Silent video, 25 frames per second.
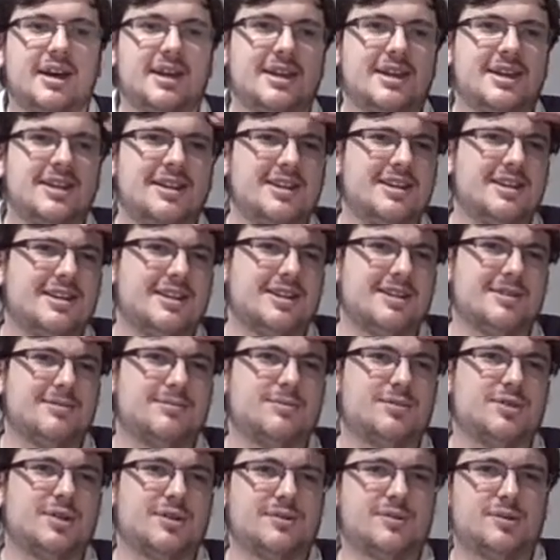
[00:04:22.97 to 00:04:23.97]
He did a
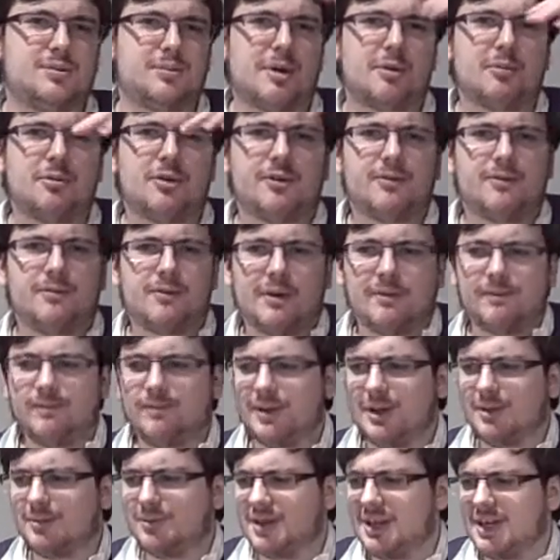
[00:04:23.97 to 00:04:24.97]
sort of springboard front
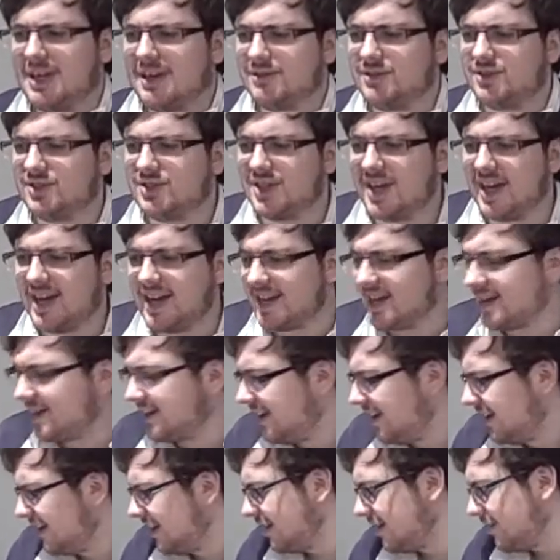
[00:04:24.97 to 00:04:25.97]
flip to the outside.
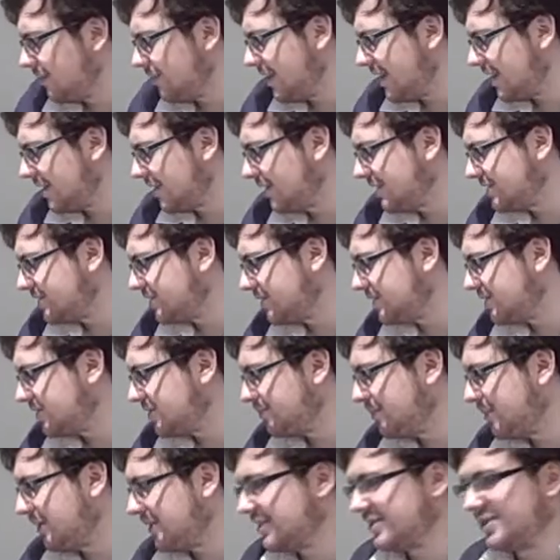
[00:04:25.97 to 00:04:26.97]
We had lots of good
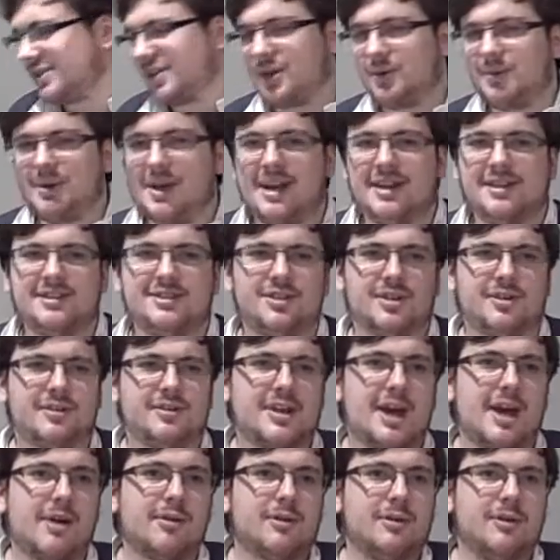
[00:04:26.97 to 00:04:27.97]
spots here. We had a sort of
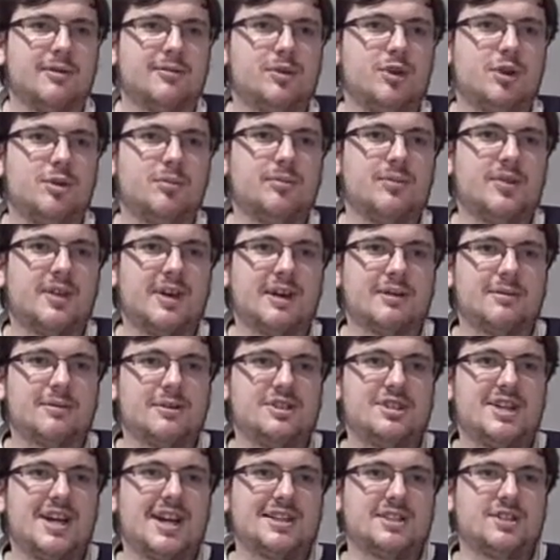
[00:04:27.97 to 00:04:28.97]
Tower of Doom thing where
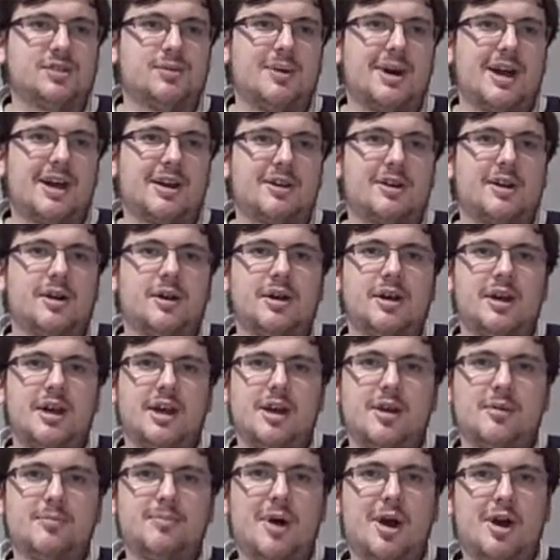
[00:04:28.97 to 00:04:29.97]
Jack Swagger
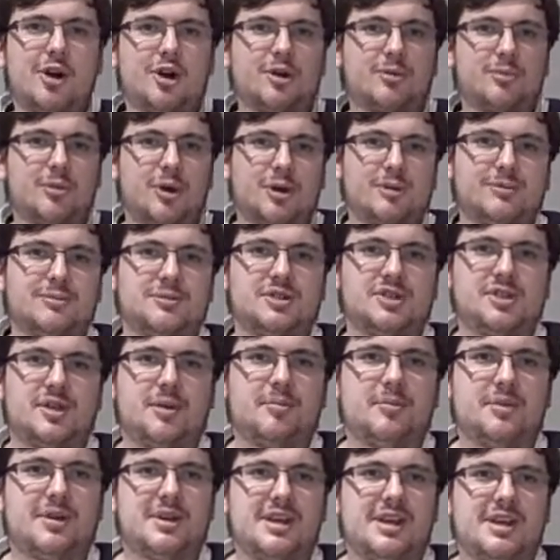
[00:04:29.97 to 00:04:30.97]
powerbombed
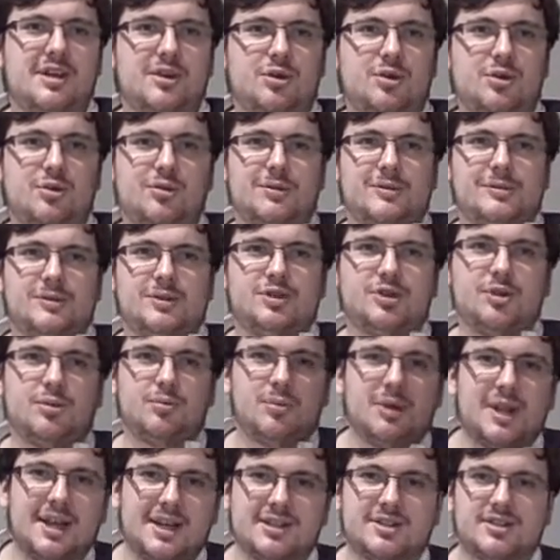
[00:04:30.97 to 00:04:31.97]
somebody who
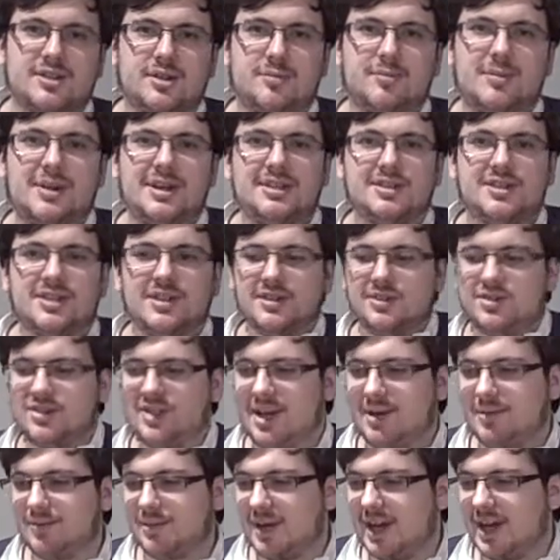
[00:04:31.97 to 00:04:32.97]
suplexed The Miz at the
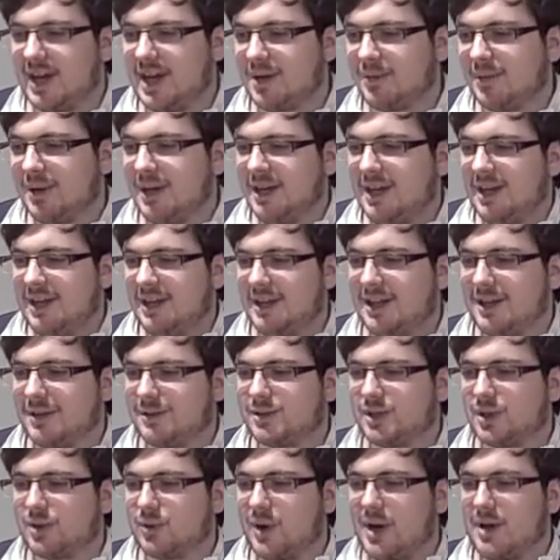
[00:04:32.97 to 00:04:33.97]
same time. And there
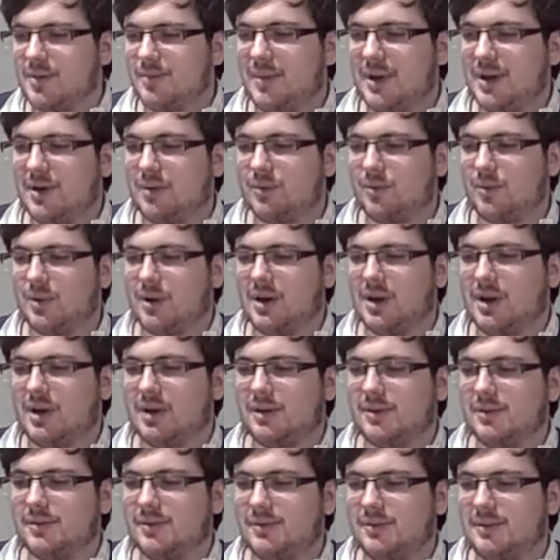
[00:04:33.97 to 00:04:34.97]
was a great bit
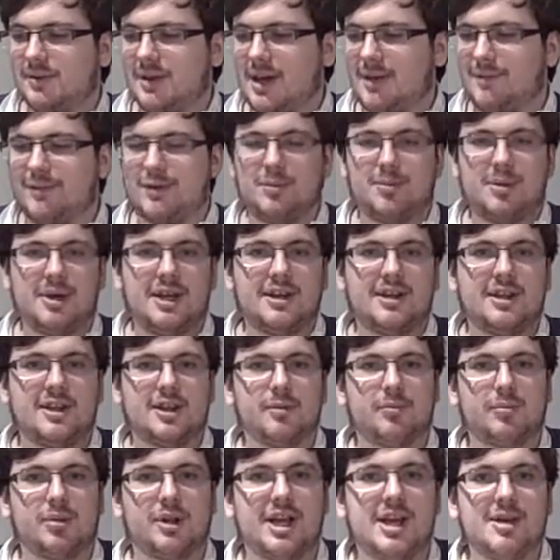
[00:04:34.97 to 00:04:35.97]
where MVP did the
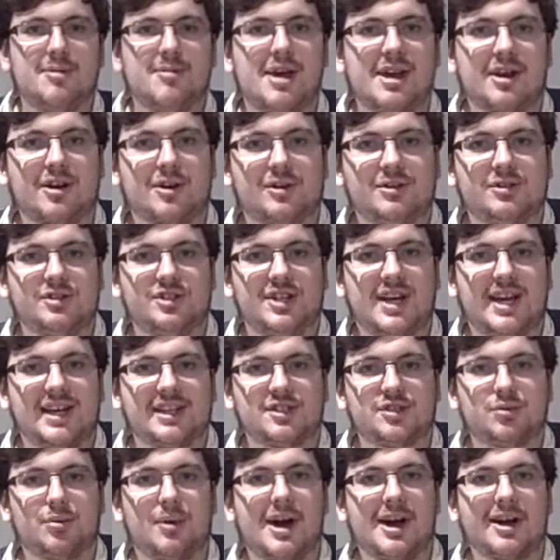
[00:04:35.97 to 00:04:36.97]
Playmaker on Jack
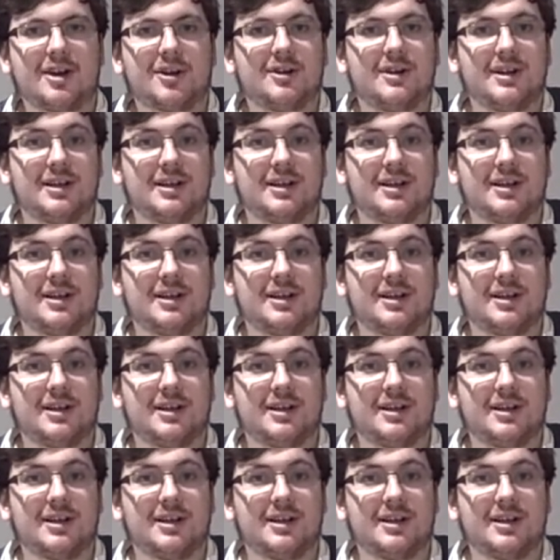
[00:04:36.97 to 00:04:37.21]
Swagger.